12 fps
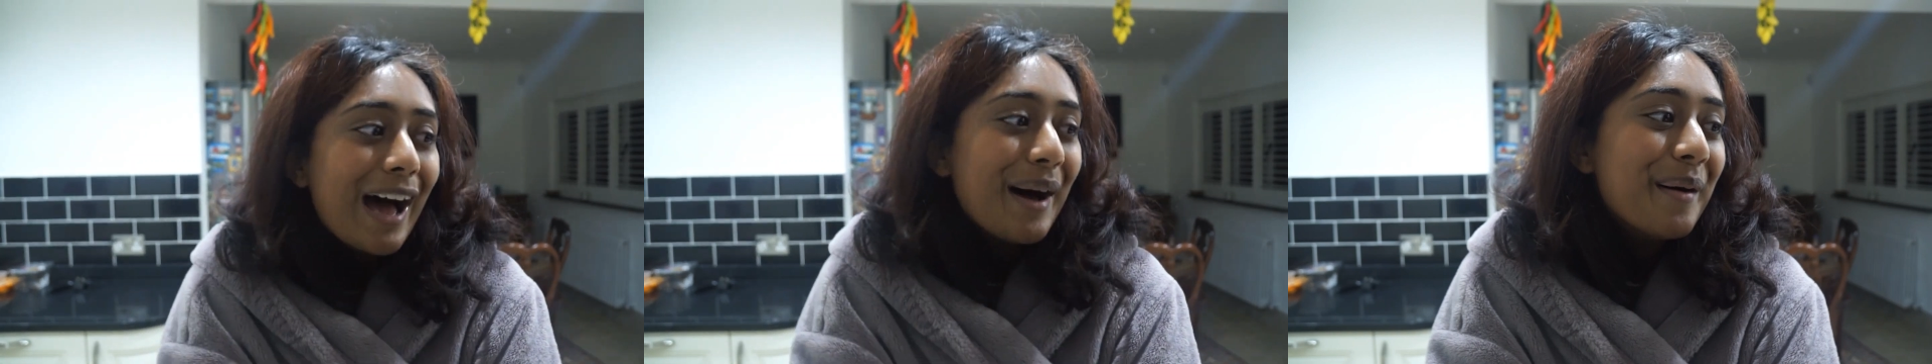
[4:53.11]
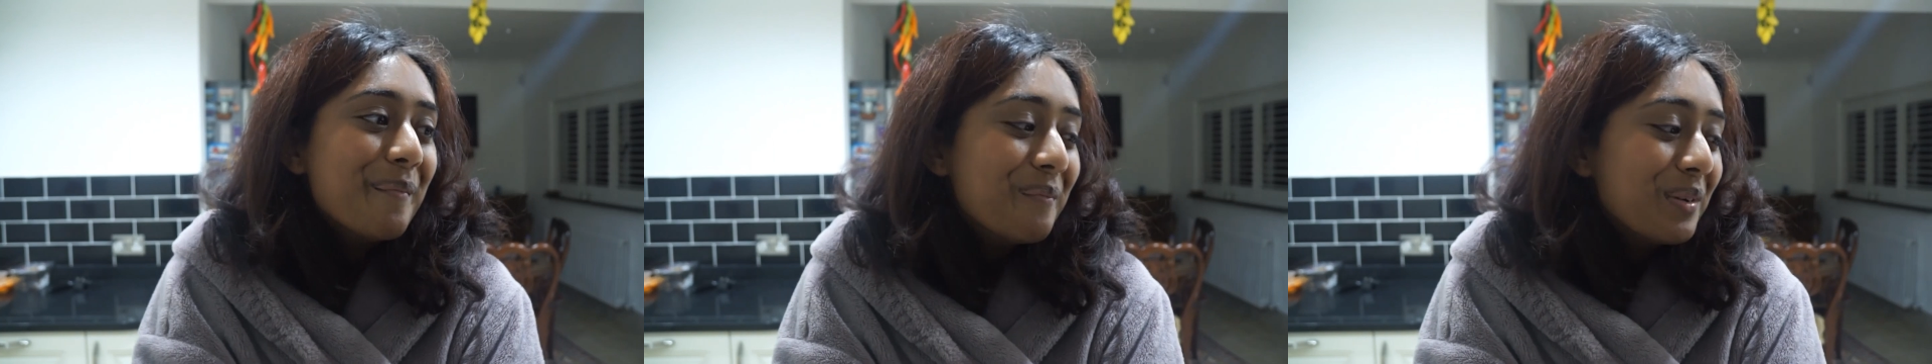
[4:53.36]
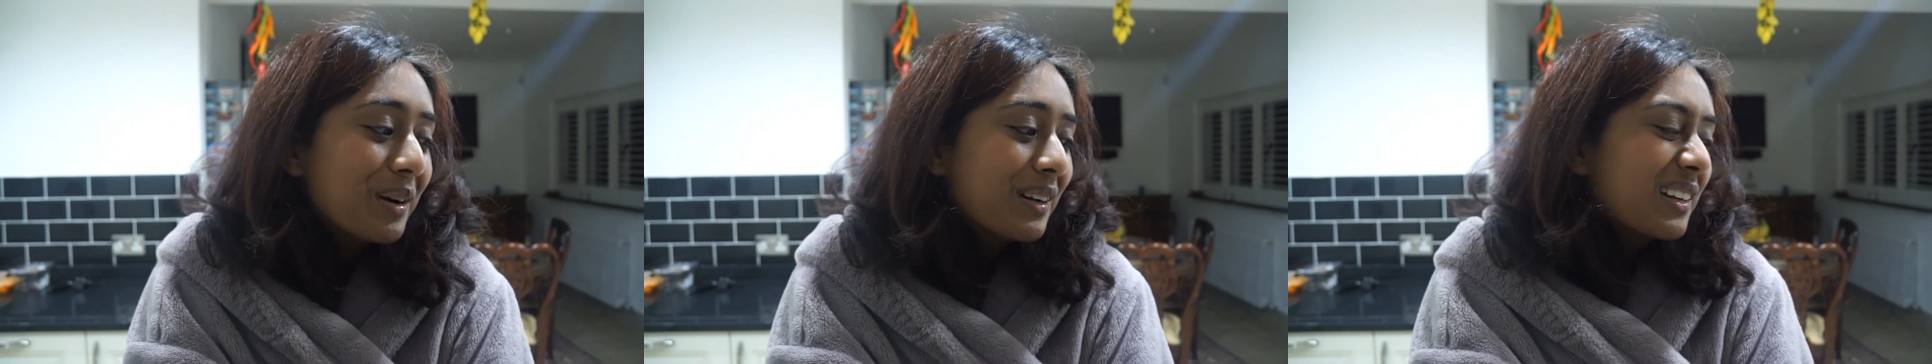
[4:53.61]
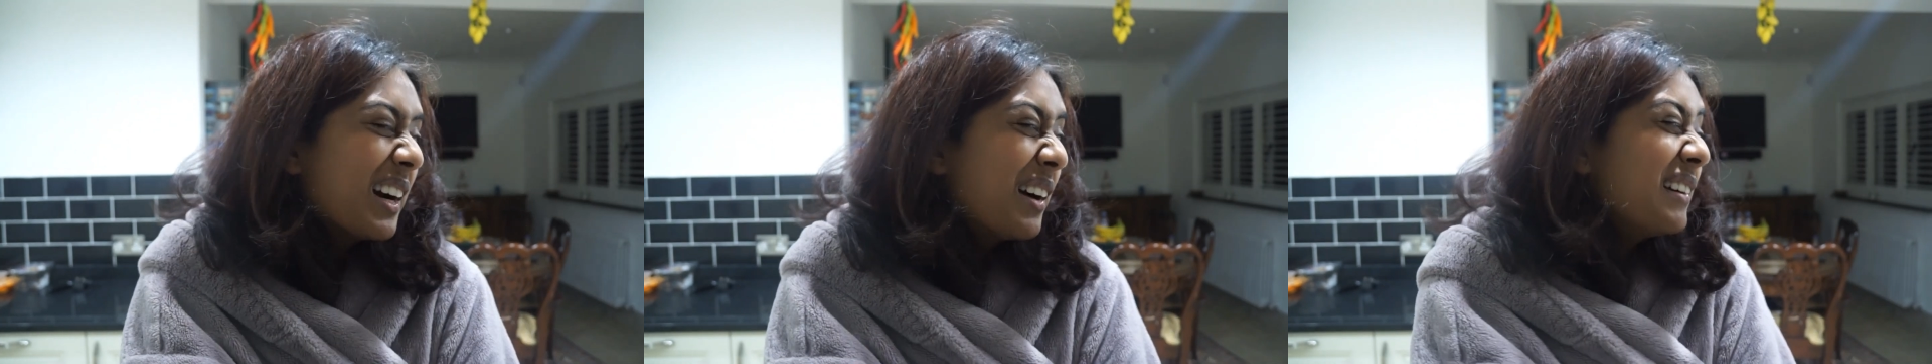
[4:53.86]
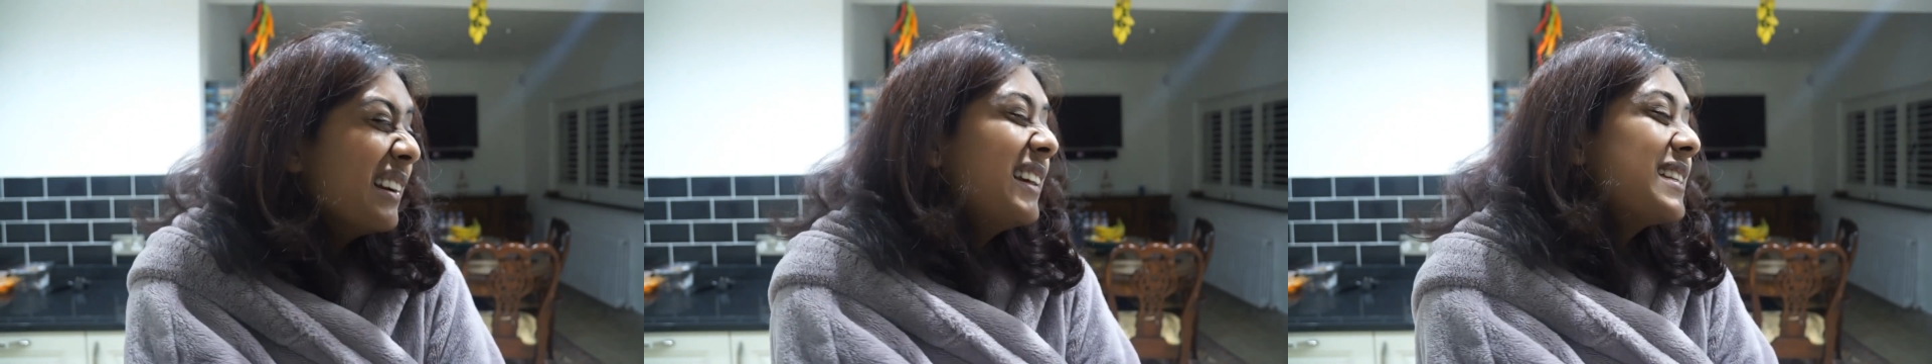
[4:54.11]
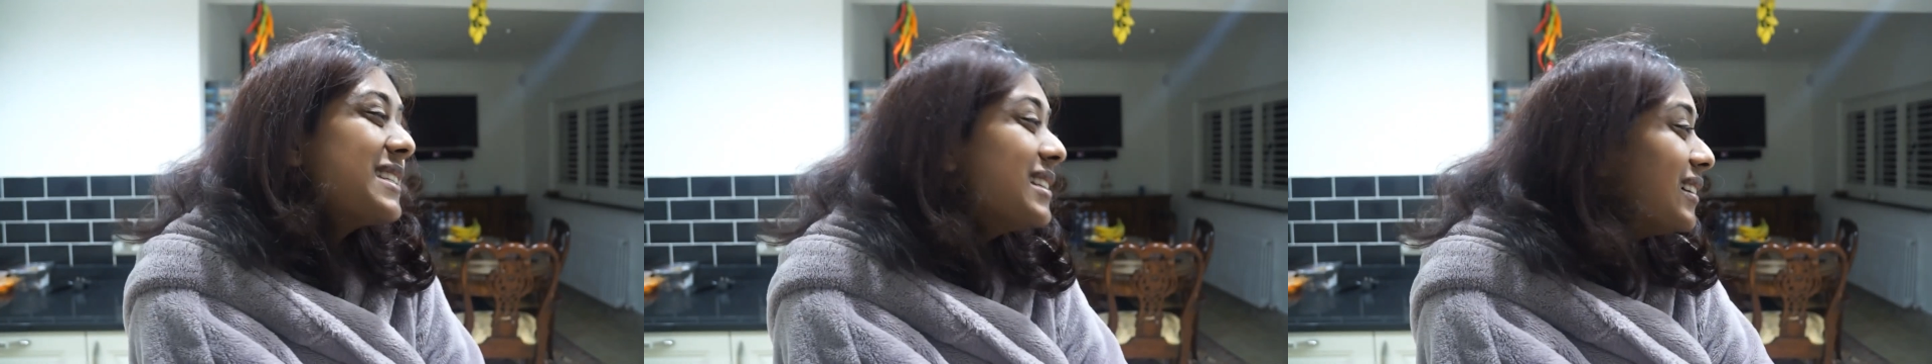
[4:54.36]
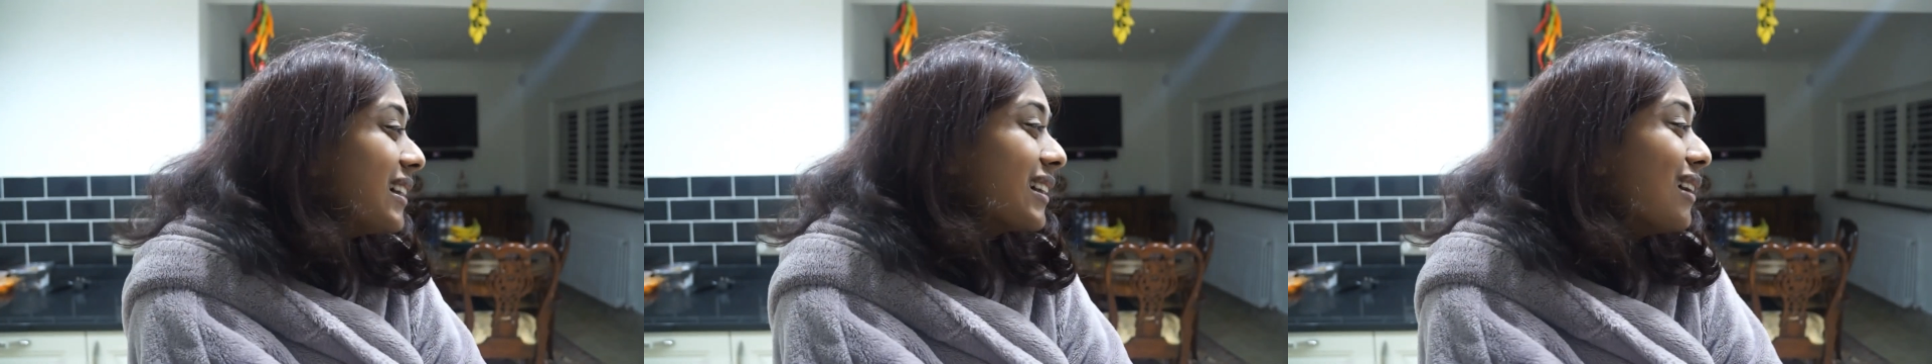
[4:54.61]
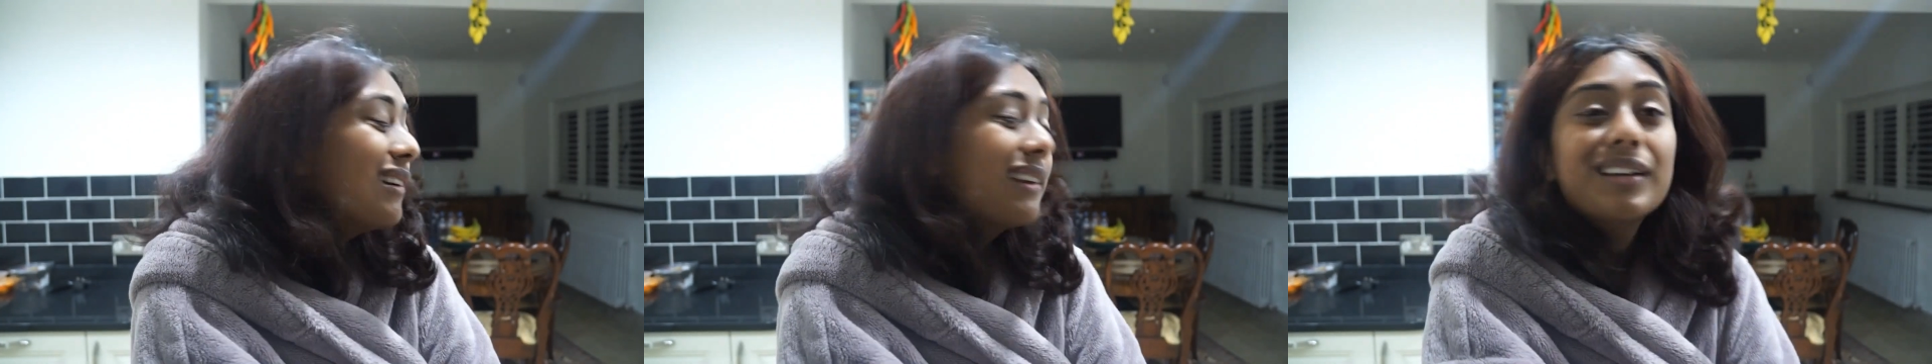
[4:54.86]
But currently it's not,
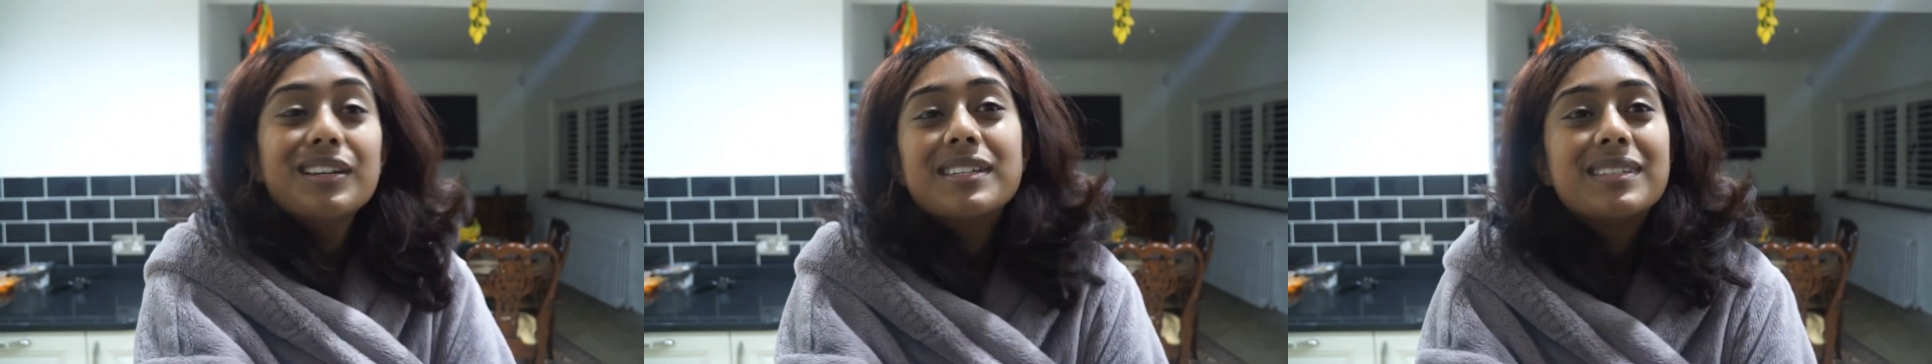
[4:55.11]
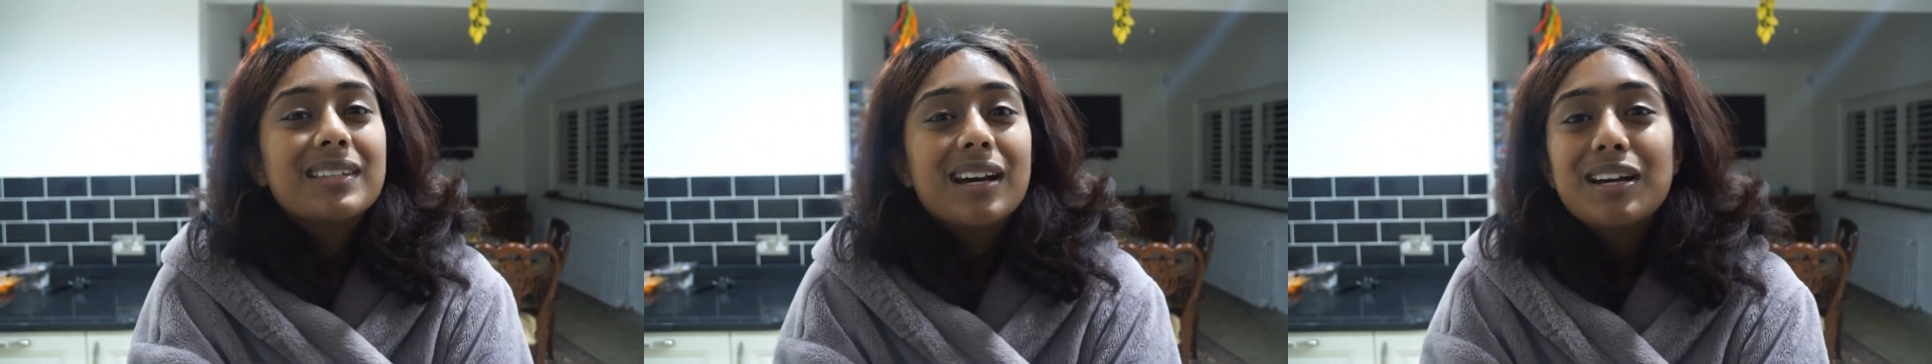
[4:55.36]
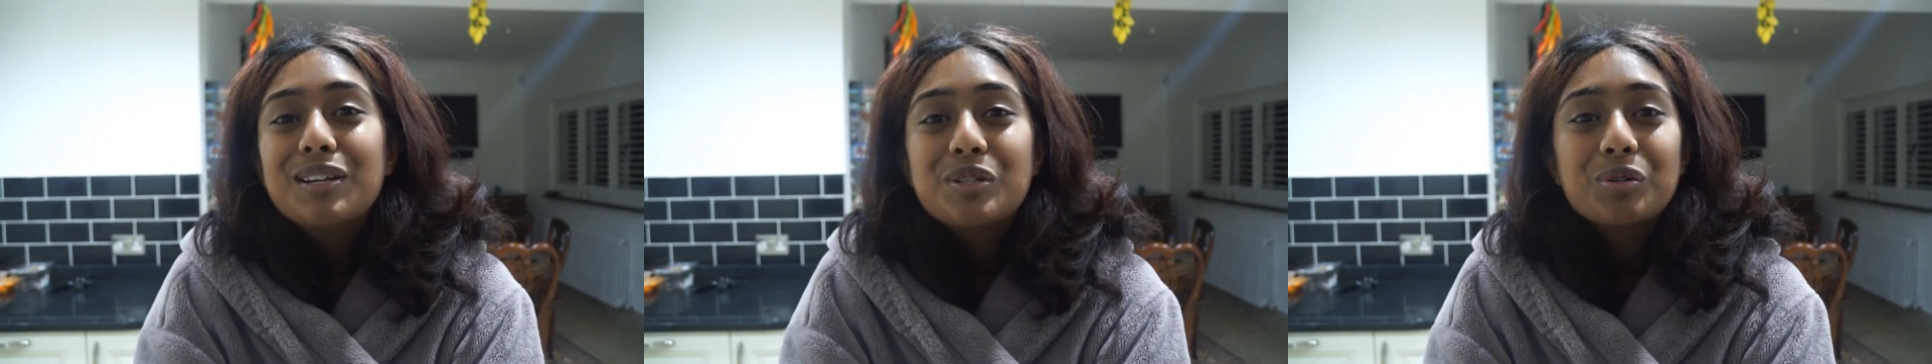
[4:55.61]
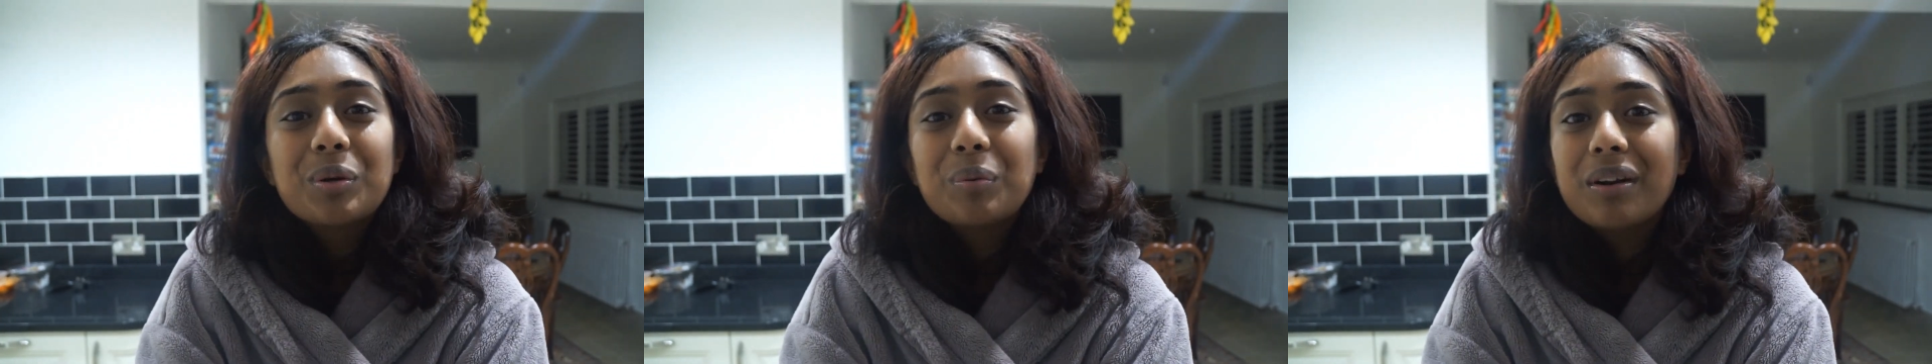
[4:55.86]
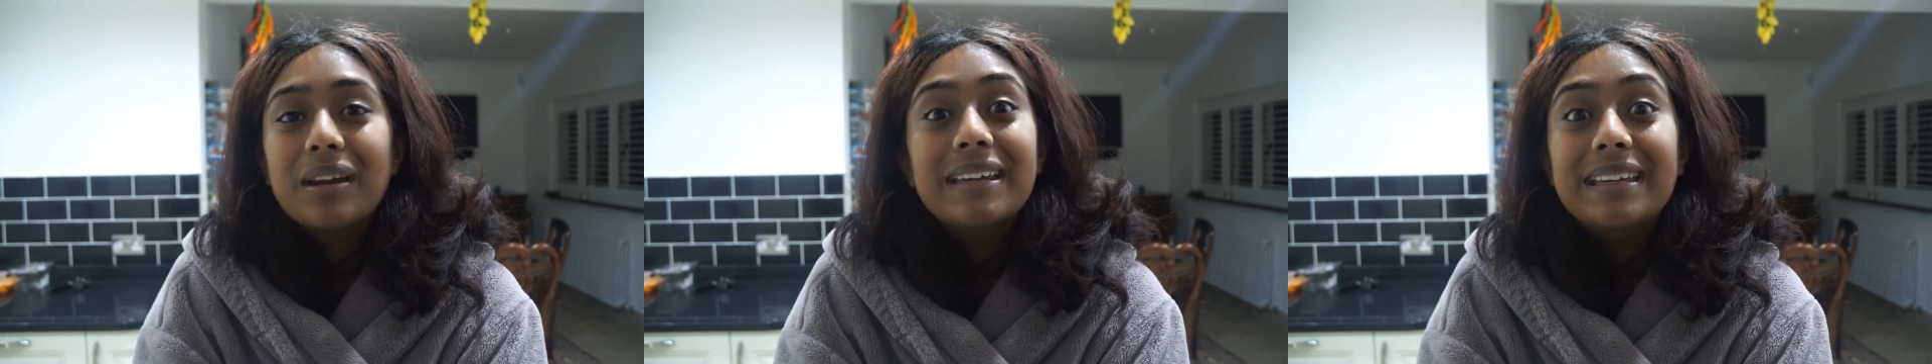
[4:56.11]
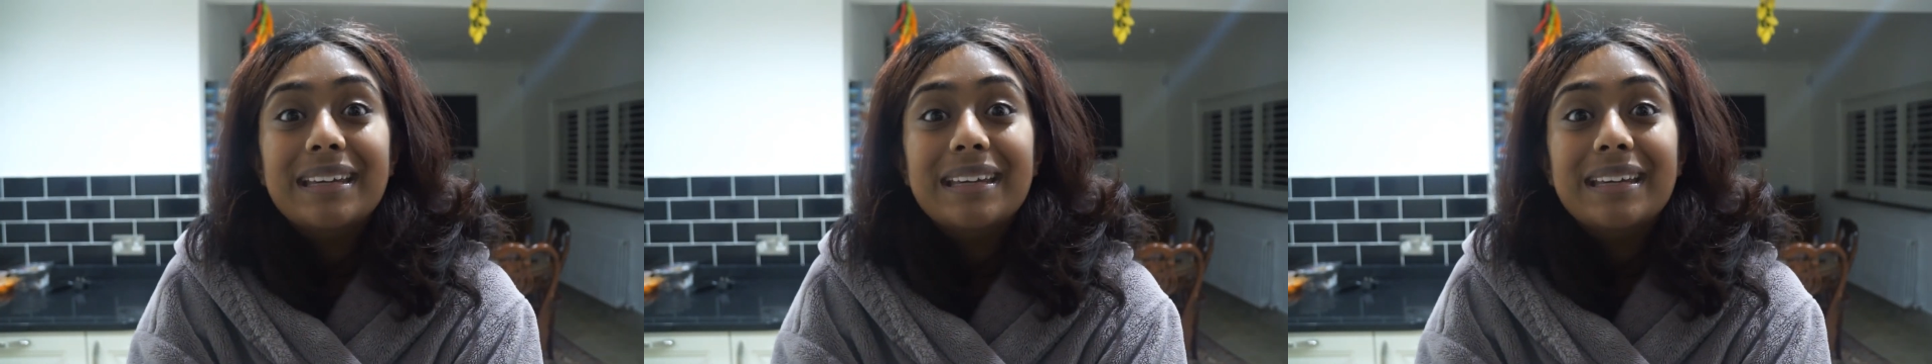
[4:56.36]
and currently I enjoy what I